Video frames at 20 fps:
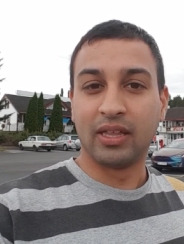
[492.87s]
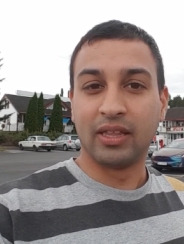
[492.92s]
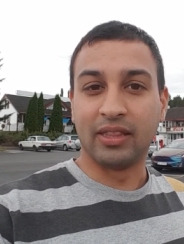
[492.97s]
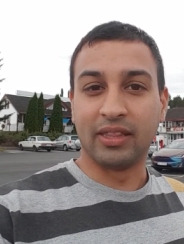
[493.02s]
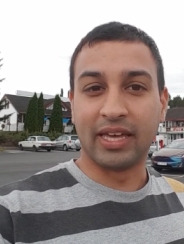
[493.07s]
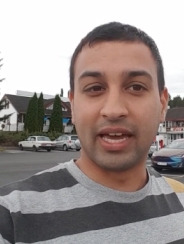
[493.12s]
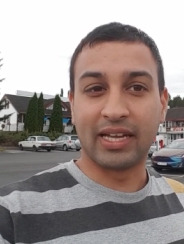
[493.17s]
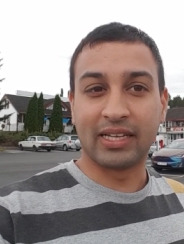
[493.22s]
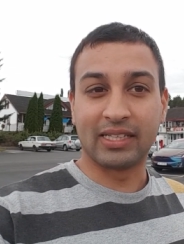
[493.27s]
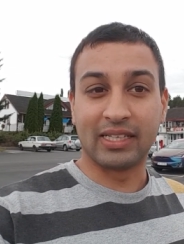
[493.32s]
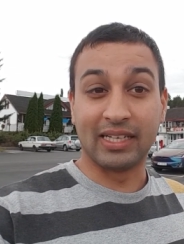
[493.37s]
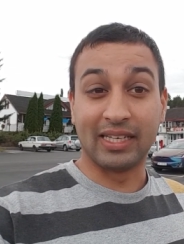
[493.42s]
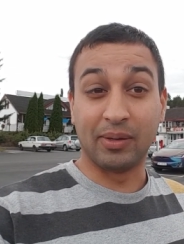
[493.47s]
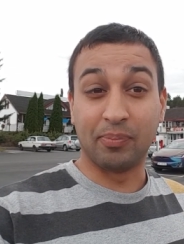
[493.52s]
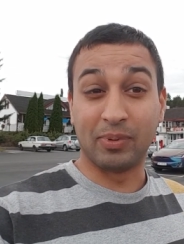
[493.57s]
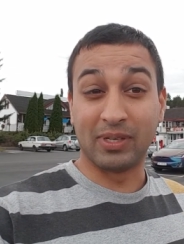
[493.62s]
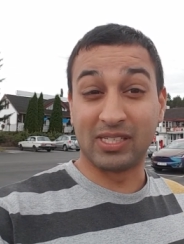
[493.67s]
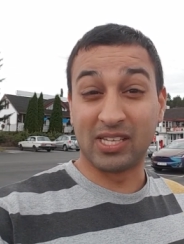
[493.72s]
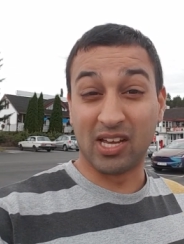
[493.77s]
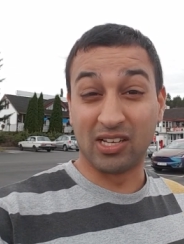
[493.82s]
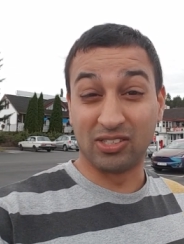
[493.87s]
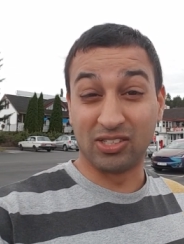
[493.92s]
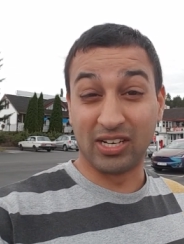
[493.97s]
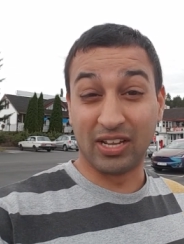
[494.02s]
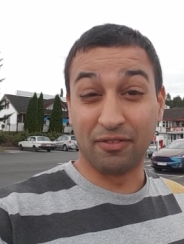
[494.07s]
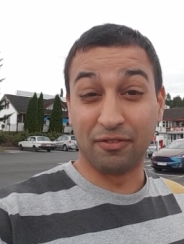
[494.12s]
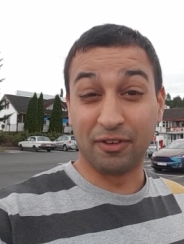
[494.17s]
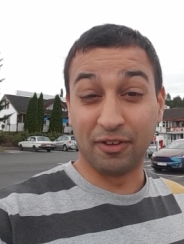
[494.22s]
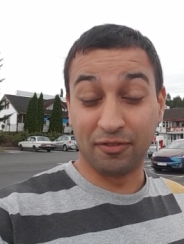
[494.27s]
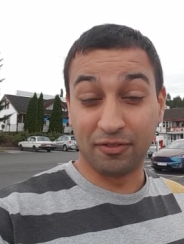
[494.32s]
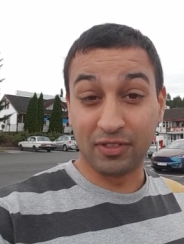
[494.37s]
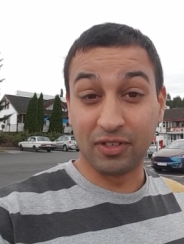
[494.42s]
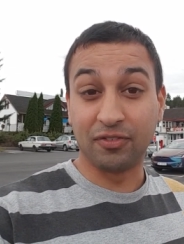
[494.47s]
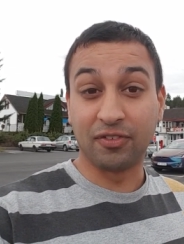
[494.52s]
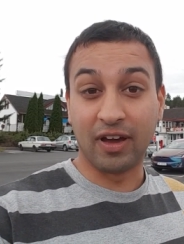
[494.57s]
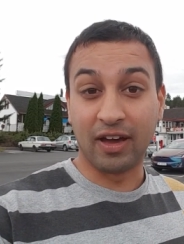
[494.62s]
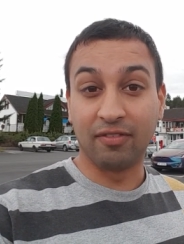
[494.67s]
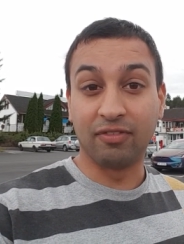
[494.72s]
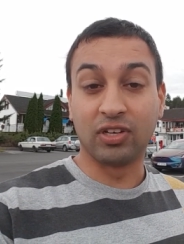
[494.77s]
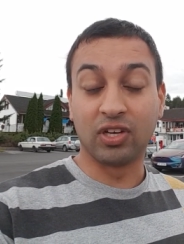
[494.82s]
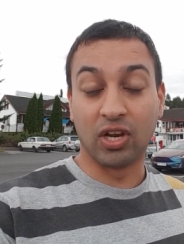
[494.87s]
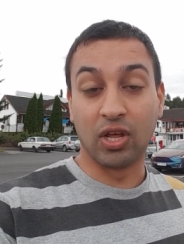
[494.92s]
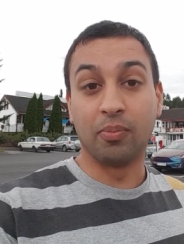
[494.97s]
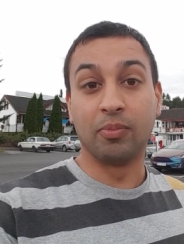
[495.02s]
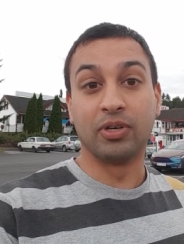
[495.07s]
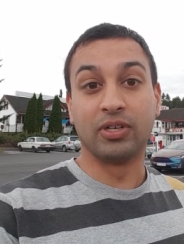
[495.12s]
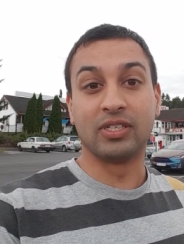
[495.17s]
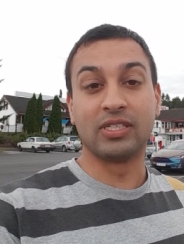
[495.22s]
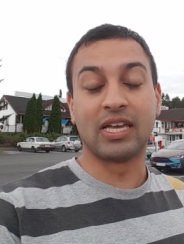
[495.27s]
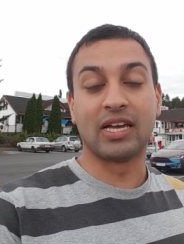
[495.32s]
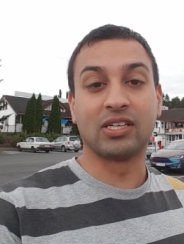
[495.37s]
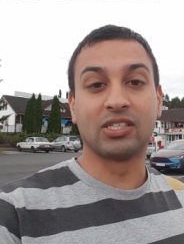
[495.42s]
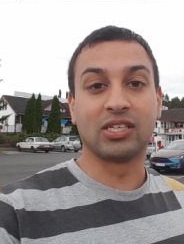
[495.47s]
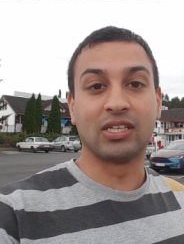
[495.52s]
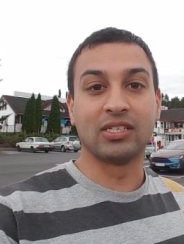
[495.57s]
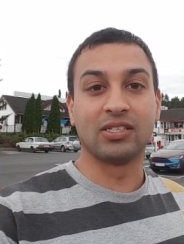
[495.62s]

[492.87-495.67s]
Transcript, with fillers: That leap is 155 kilometers actually,